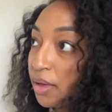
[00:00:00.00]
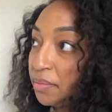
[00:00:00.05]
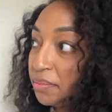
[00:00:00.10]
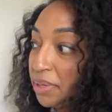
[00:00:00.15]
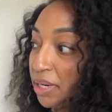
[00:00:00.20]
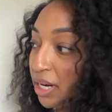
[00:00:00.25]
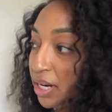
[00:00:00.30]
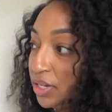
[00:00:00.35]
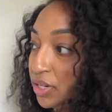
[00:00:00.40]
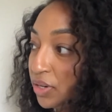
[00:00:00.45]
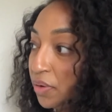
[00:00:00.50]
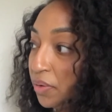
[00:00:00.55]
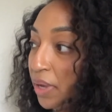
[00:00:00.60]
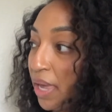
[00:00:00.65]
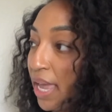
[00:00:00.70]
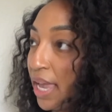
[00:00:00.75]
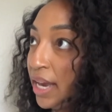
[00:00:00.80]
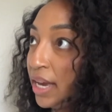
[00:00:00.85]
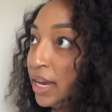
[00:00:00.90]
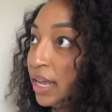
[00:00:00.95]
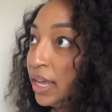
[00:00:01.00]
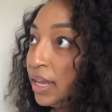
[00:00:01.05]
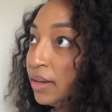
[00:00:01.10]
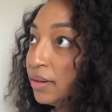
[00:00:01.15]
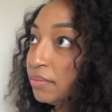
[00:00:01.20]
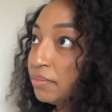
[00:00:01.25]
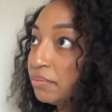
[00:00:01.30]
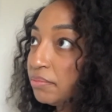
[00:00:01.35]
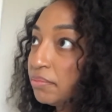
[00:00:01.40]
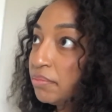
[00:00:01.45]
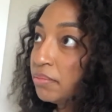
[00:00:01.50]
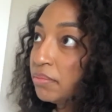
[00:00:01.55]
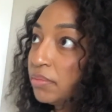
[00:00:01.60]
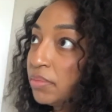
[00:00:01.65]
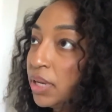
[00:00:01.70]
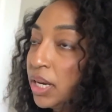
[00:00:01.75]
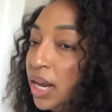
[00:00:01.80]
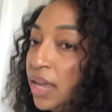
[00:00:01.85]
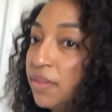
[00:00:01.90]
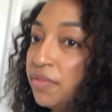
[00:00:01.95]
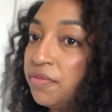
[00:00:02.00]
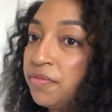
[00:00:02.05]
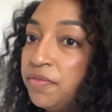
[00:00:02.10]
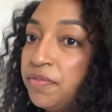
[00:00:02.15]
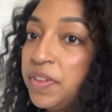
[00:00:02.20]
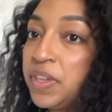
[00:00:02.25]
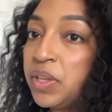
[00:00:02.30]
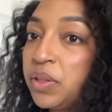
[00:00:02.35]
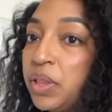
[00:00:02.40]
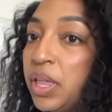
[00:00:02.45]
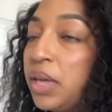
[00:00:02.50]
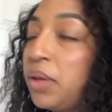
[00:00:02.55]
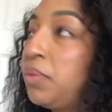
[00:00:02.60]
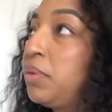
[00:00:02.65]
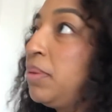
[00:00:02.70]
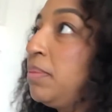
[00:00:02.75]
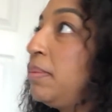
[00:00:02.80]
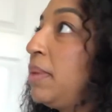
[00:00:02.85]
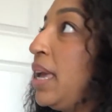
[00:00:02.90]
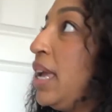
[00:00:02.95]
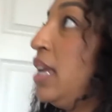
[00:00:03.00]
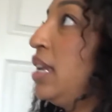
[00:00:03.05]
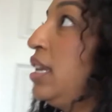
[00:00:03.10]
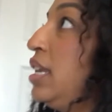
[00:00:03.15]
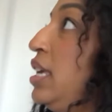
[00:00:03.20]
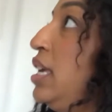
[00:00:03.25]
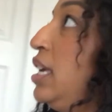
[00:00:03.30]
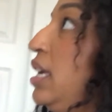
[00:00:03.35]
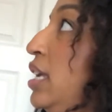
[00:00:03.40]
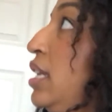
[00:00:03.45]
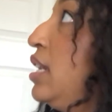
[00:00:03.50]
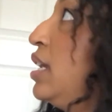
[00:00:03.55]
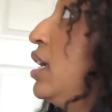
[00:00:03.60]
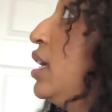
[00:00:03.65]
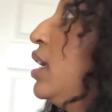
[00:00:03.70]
but I don't hate it. But I feel like we may need